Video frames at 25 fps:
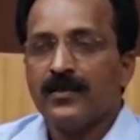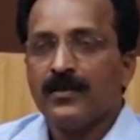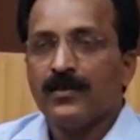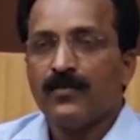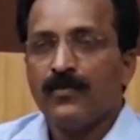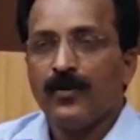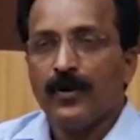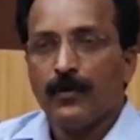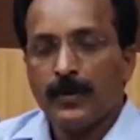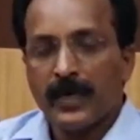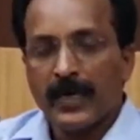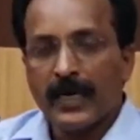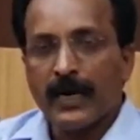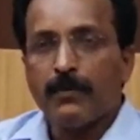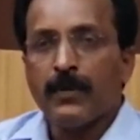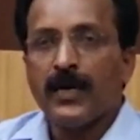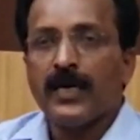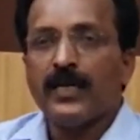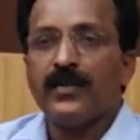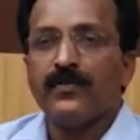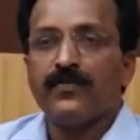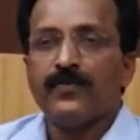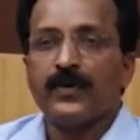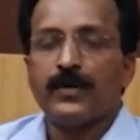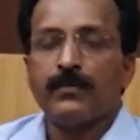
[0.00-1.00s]
We will be
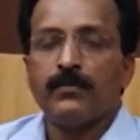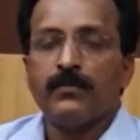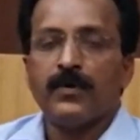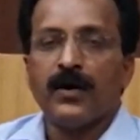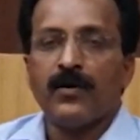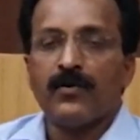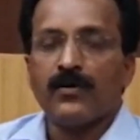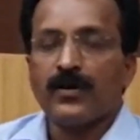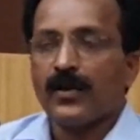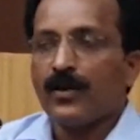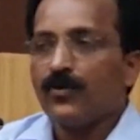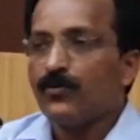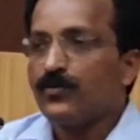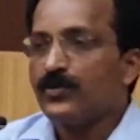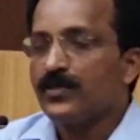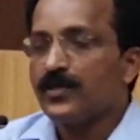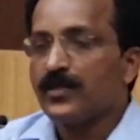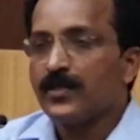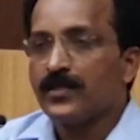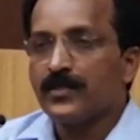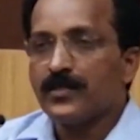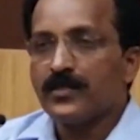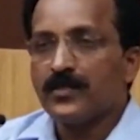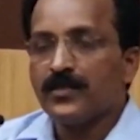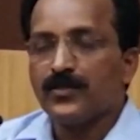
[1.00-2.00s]
demanding from our ground
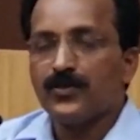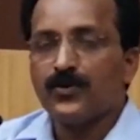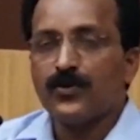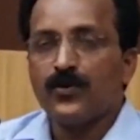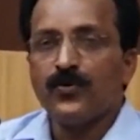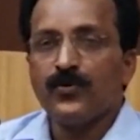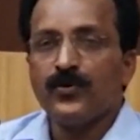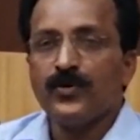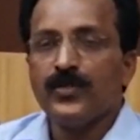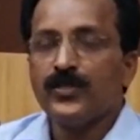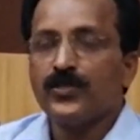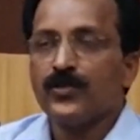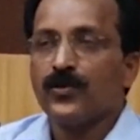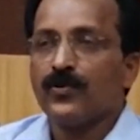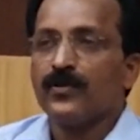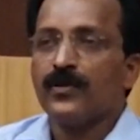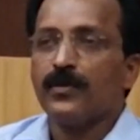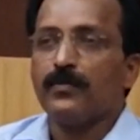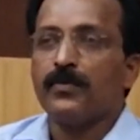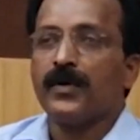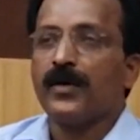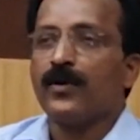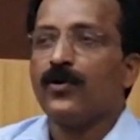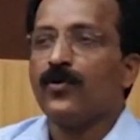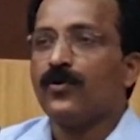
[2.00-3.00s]
stations to do each of the
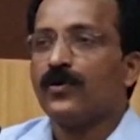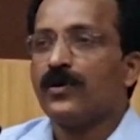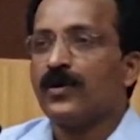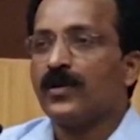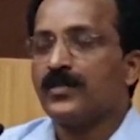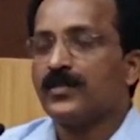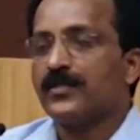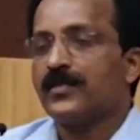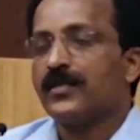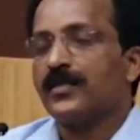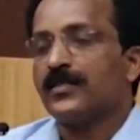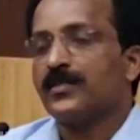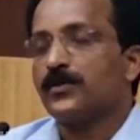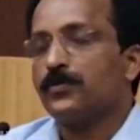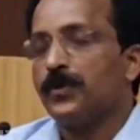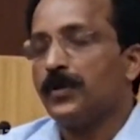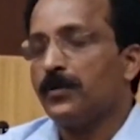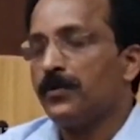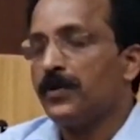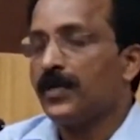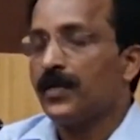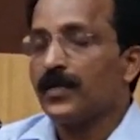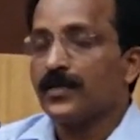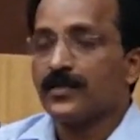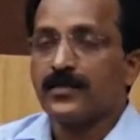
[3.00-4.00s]
payload test
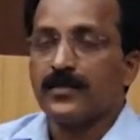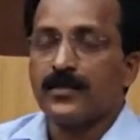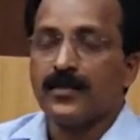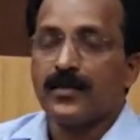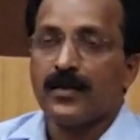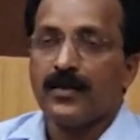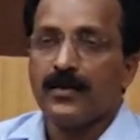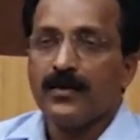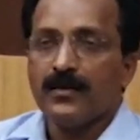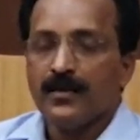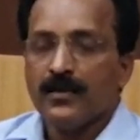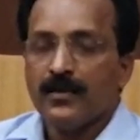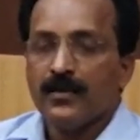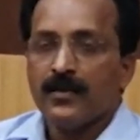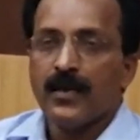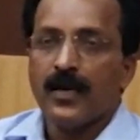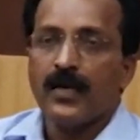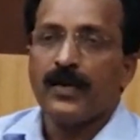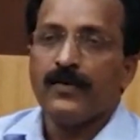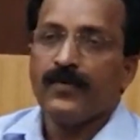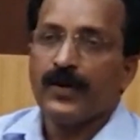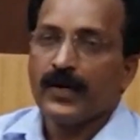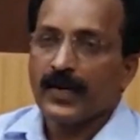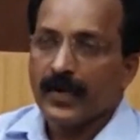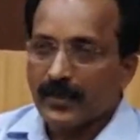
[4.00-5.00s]
experiments, etc. And
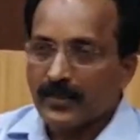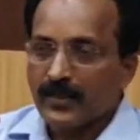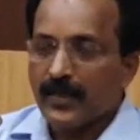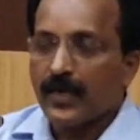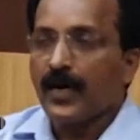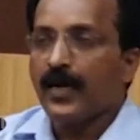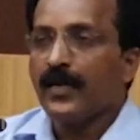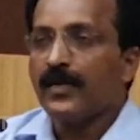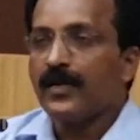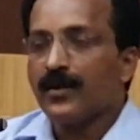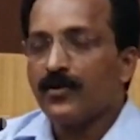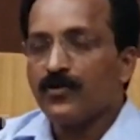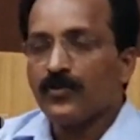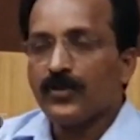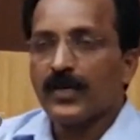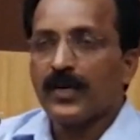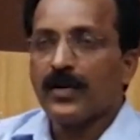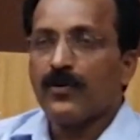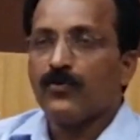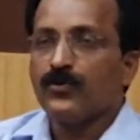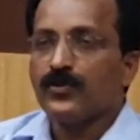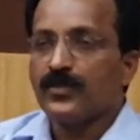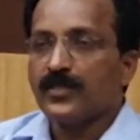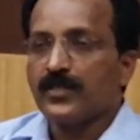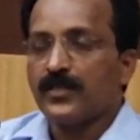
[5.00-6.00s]
we will get the data and
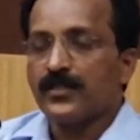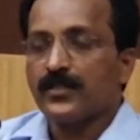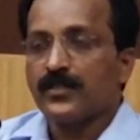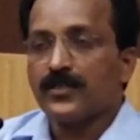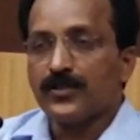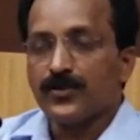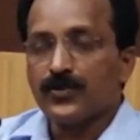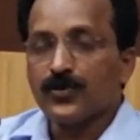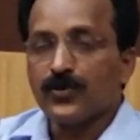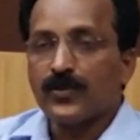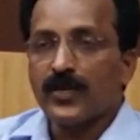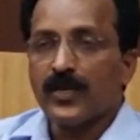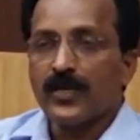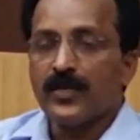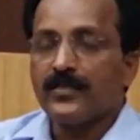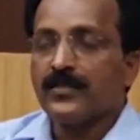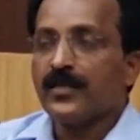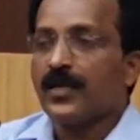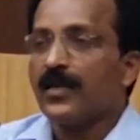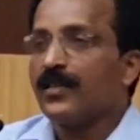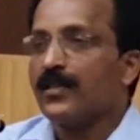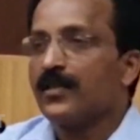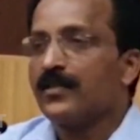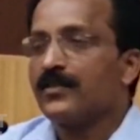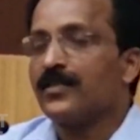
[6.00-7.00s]
the so that is
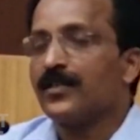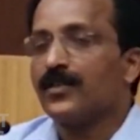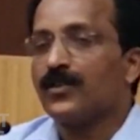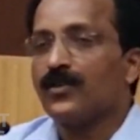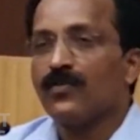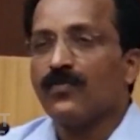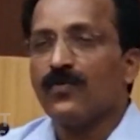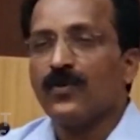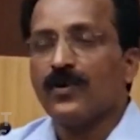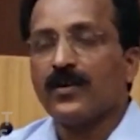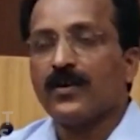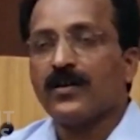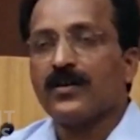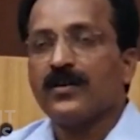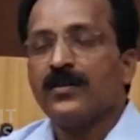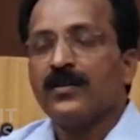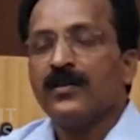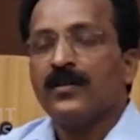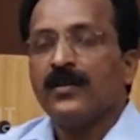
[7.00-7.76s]
another set of work.